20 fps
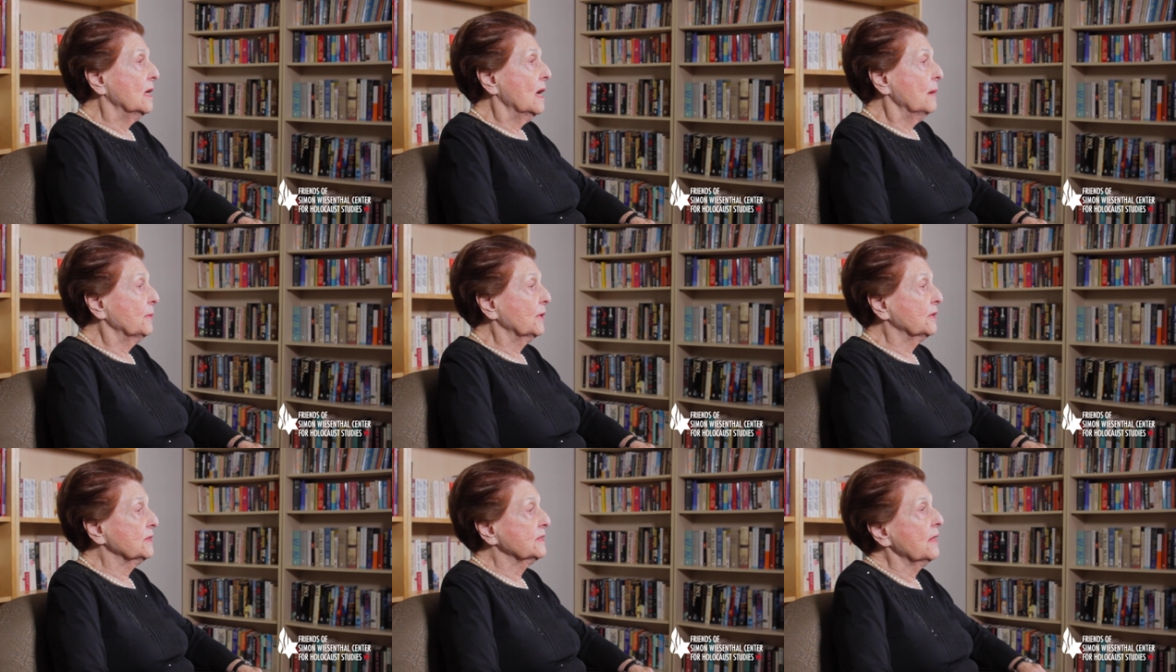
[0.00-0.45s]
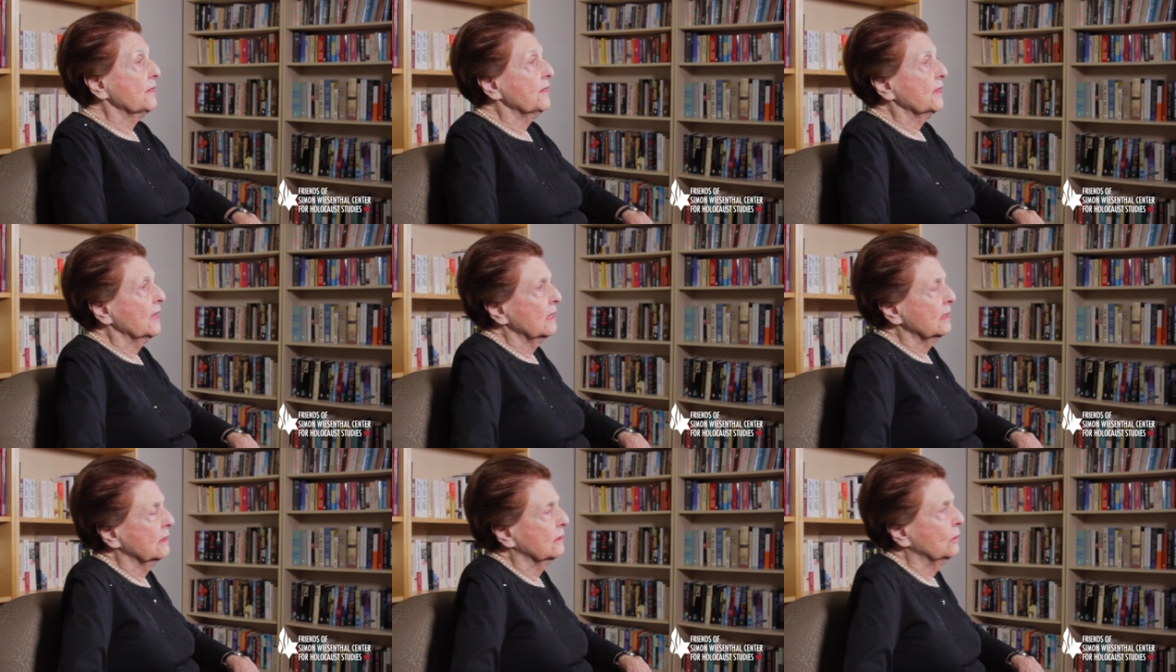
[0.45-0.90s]
because I think
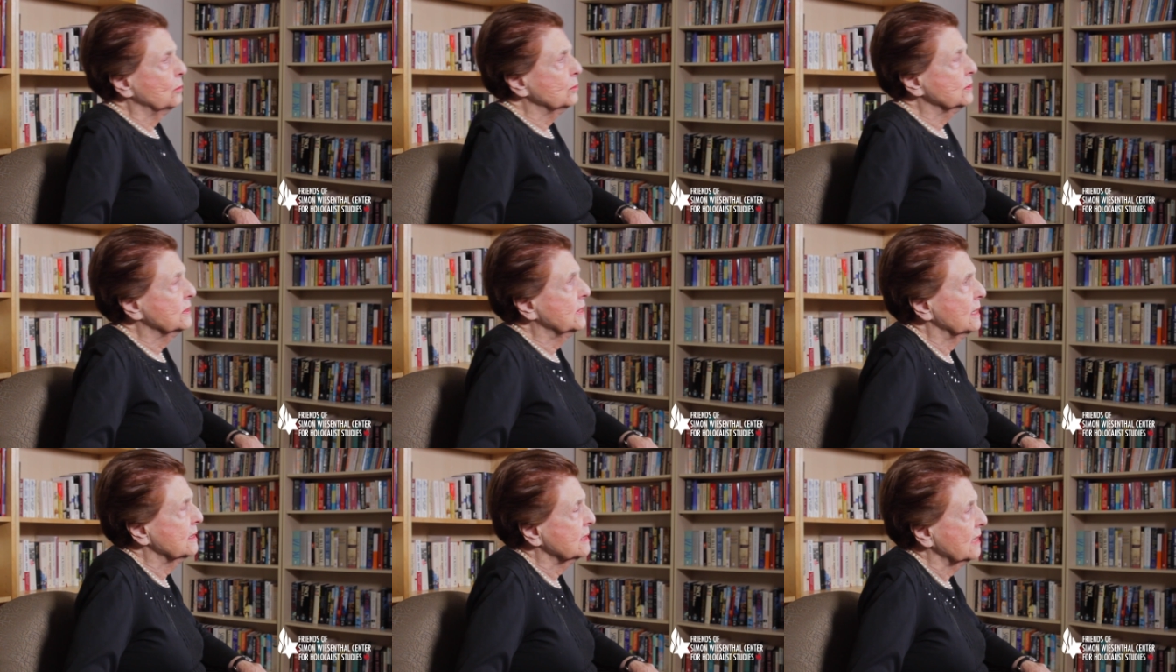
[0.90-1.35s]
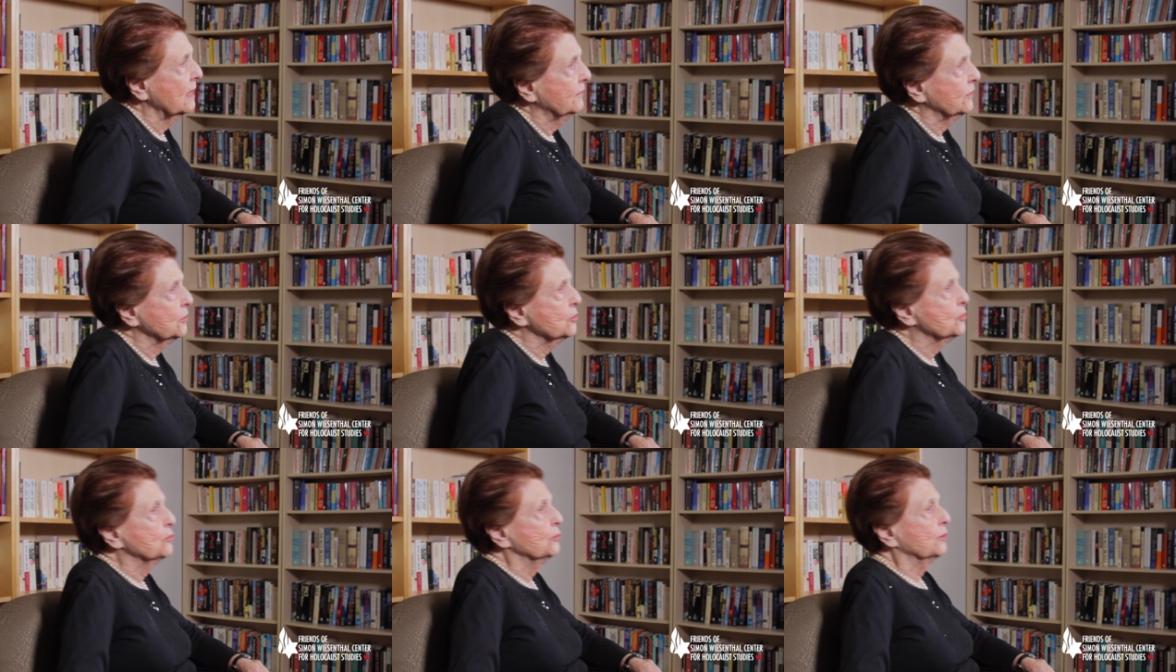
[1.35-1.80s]
in those days
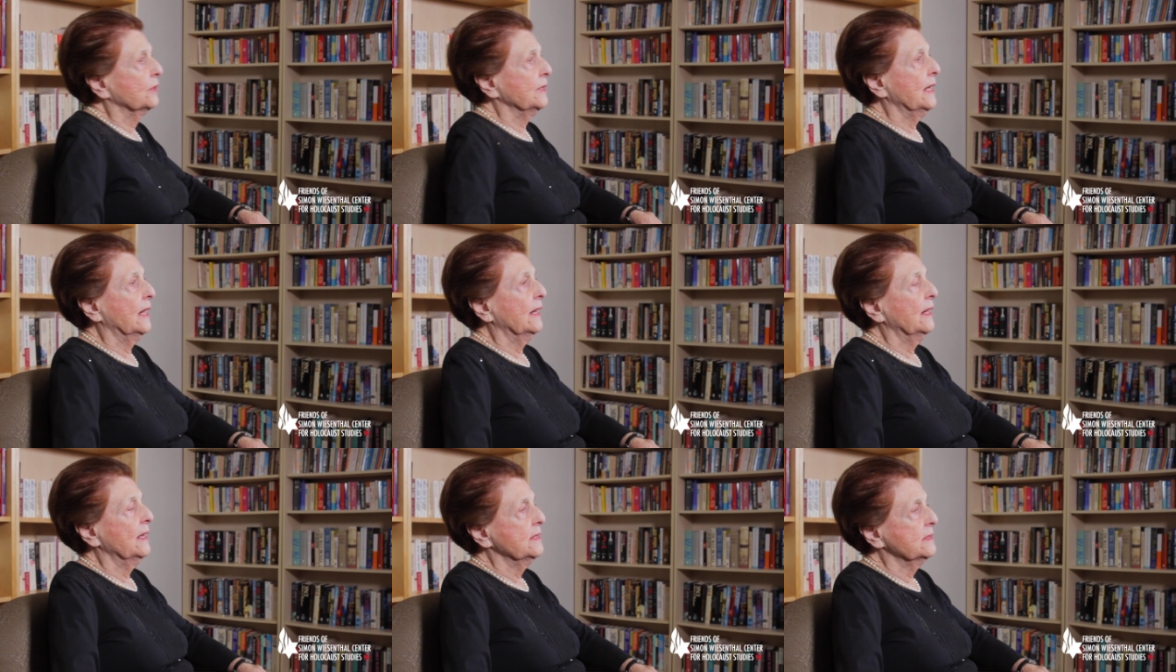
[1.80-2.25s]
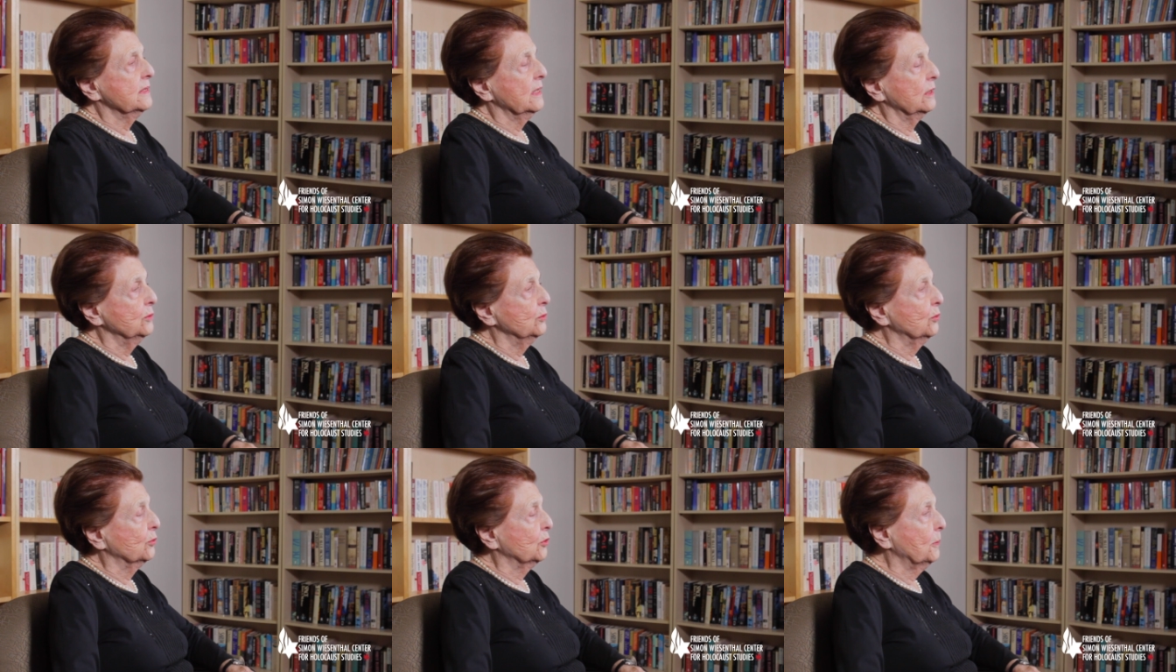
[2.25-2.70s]
every Jew realized
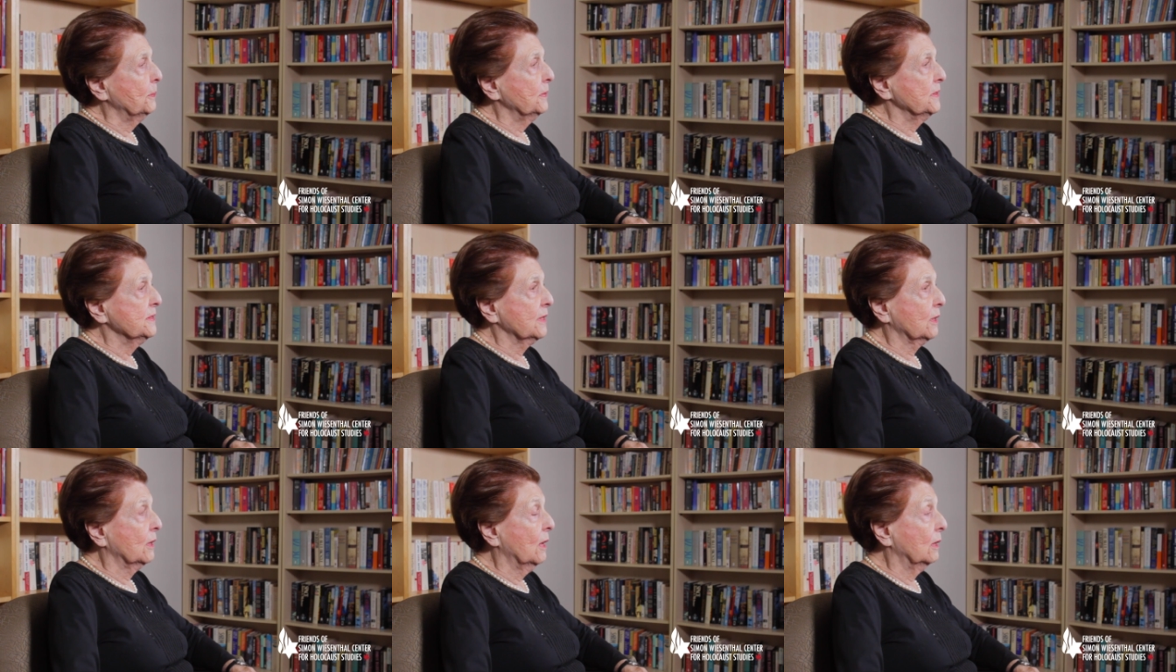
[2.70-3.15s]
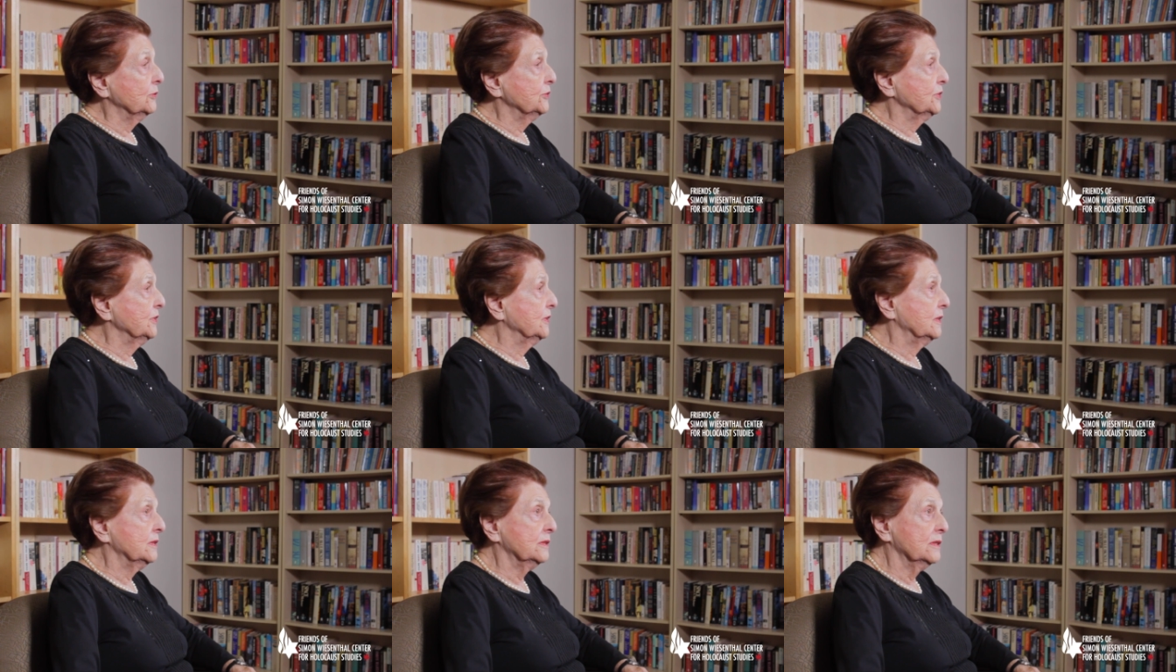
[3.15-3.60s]
that Europe is a
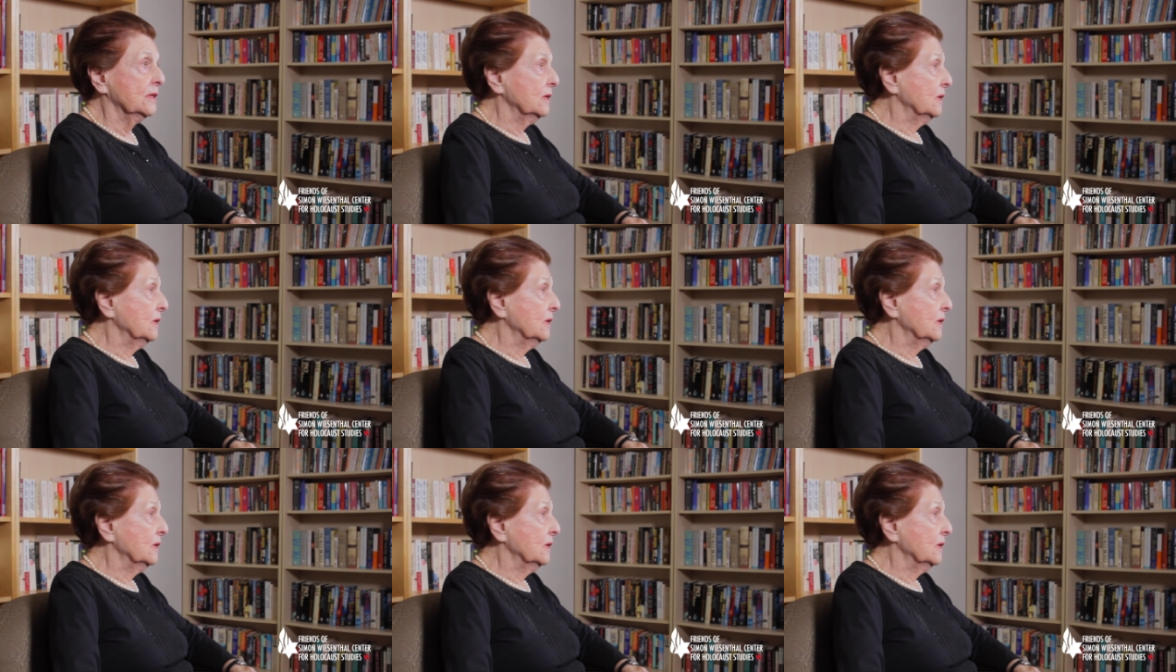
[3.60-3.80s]
continent